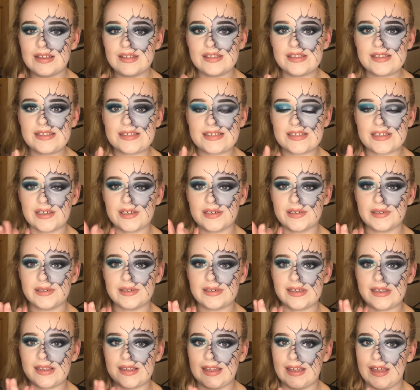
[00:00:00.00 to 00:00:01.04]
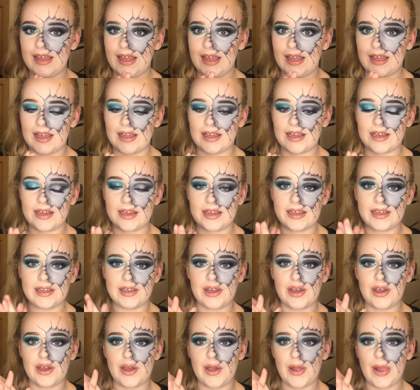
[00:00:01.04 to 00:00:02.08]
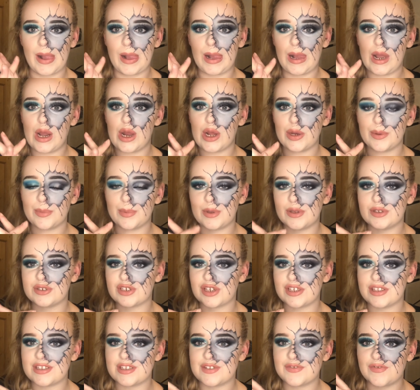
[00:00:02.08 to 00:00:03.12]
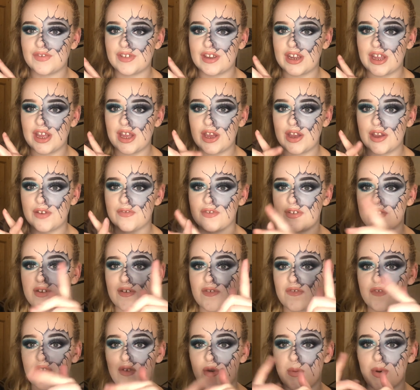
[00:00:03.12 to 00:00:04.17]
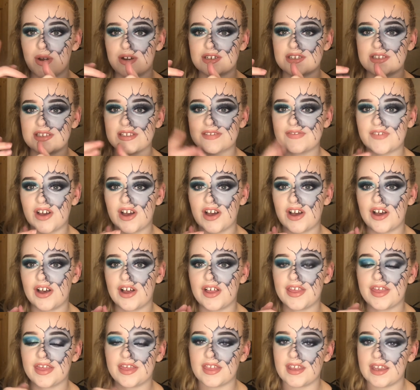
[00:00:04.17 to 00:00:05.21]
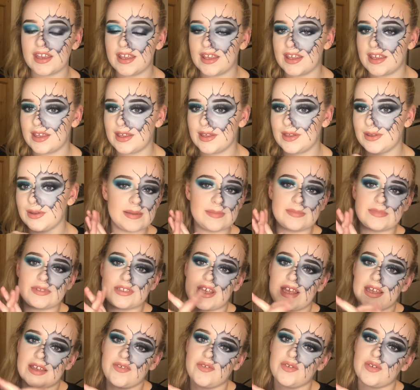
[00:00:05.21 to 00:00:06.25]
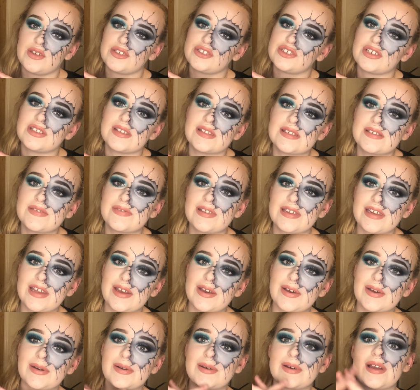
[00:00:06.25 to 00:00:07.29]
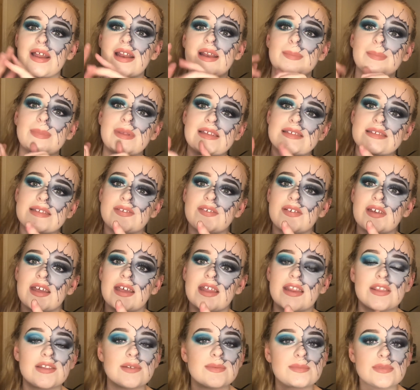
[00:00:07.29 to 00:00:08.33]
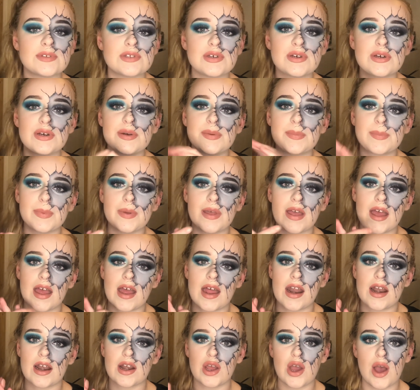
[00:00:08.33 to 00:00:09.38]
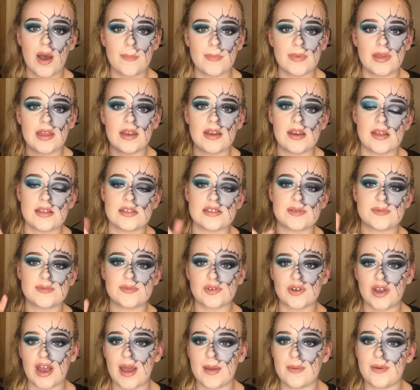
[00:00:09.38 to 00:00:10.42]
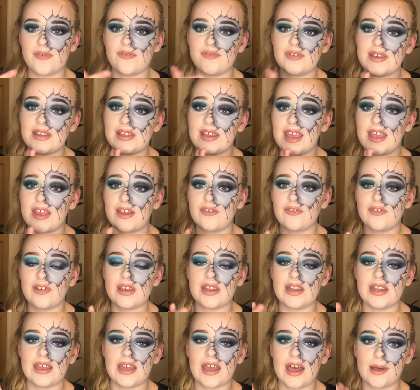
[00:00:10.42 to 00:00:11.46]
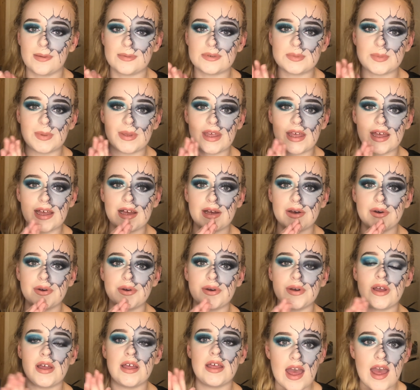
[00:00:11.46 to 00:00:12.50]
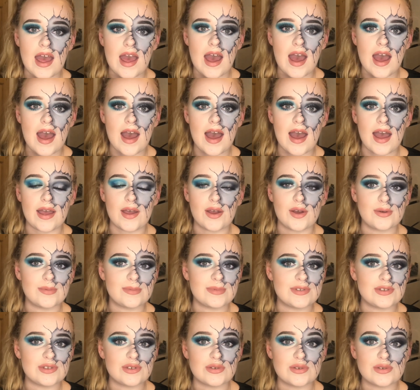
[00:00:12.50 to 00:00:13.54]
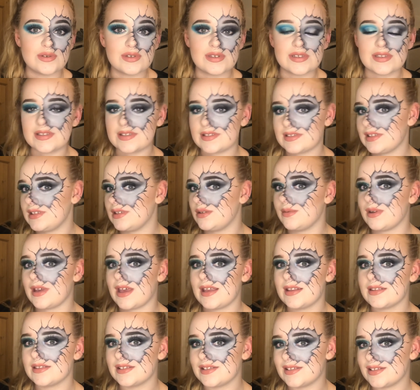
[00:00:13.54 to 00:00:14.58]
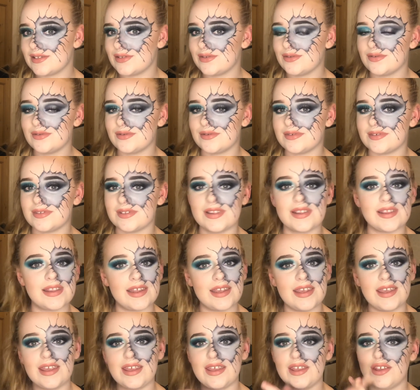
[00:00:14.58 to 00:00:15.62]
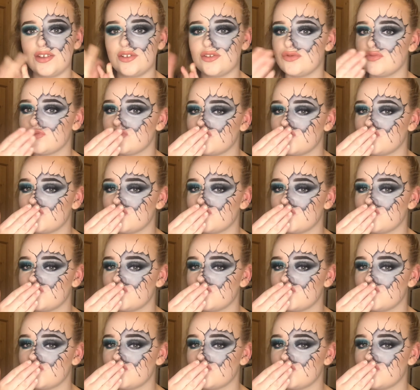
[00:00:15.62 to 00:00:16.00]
So yeah, I hope you enjoyed this video. If you've watched this far, thank you. So yeah, if you enjoyed this video, please give it a thumbs up and comment and subscribe. It really, really helps me out. I hope to see you again soon. Thank you.